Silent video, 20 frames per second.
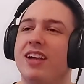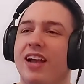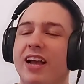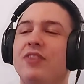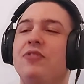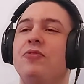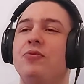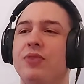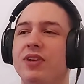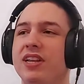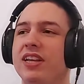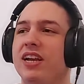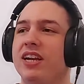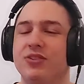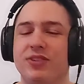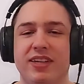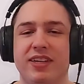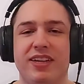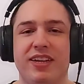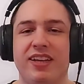I'd really
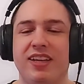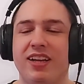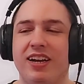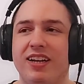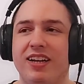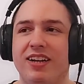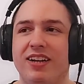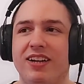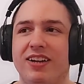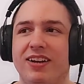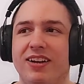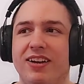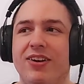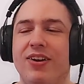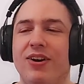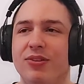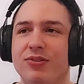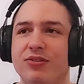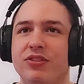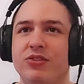actually
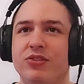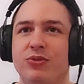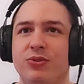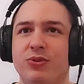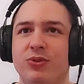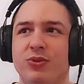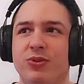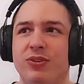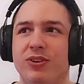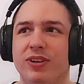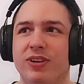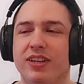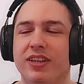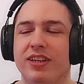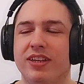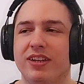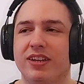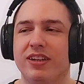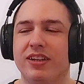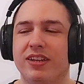love to
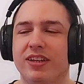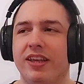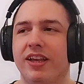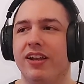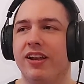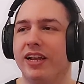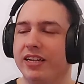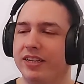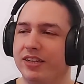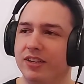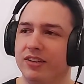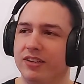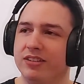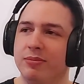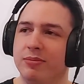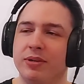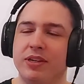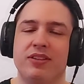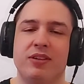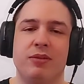hear like a
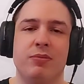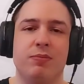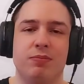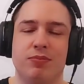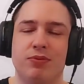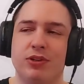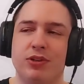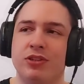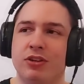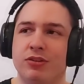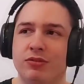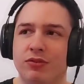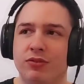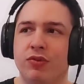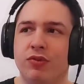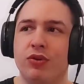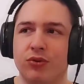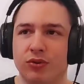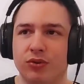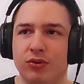separated version of the
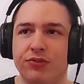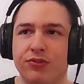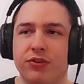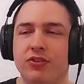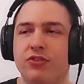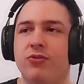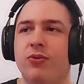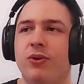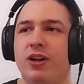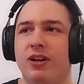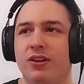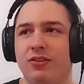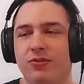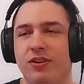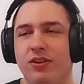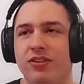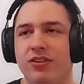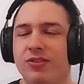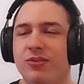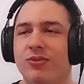vocals for the grounds for
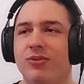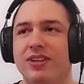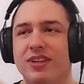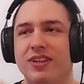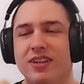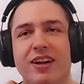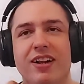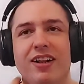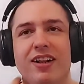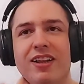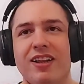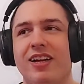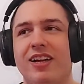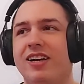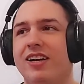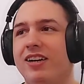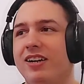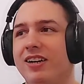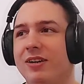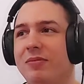this song.
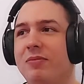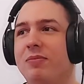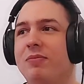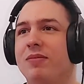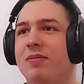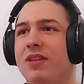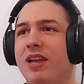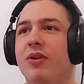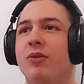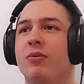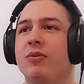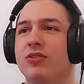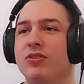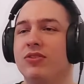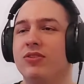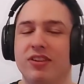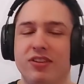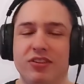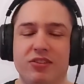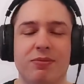I really want to
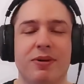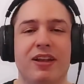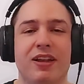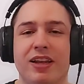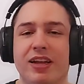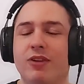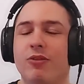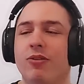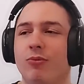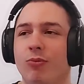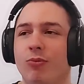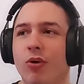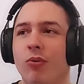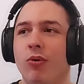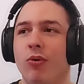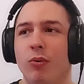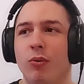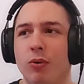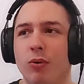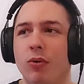hear this part like whoa,
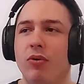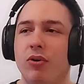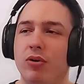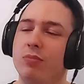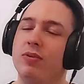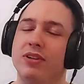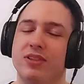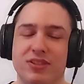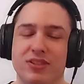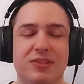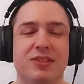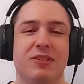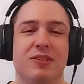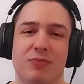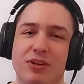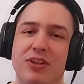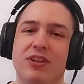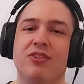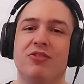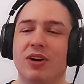whoa, whoa, whoa, but
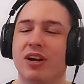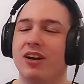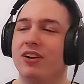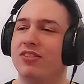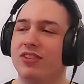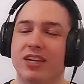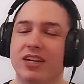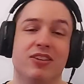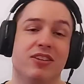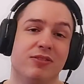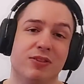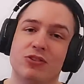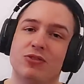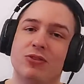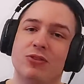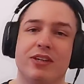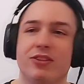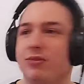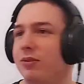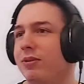with the grounds, I can't even
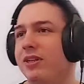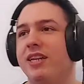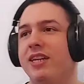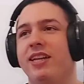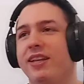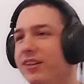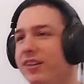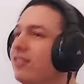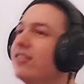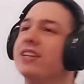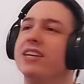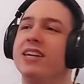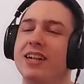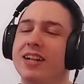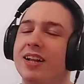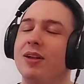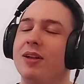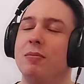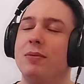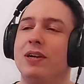try to replicate it.
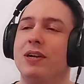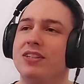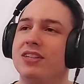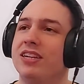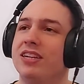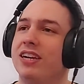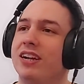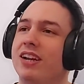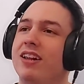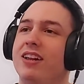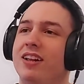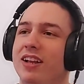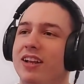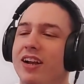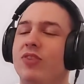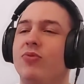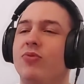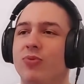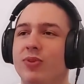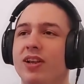But yeah,
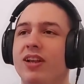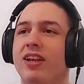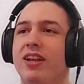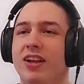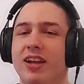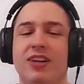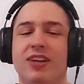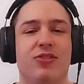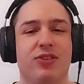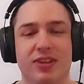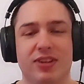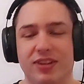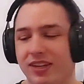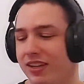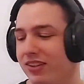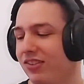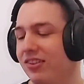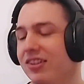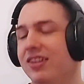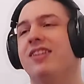I'd really like to hear
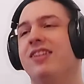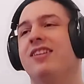that.